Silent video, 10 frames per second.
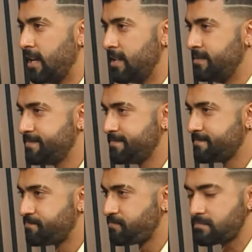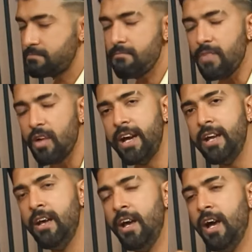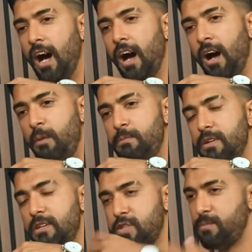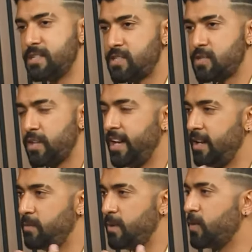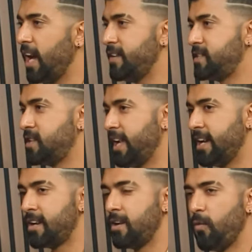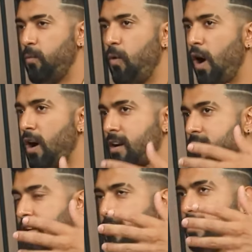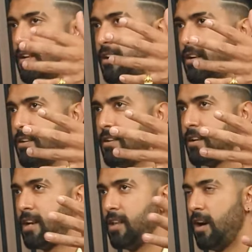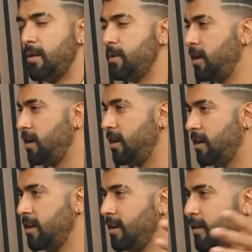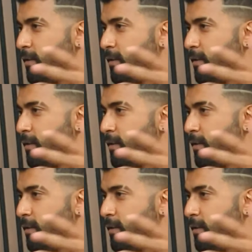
line. Mm. Right. So much so that we would have to like walk a kilometer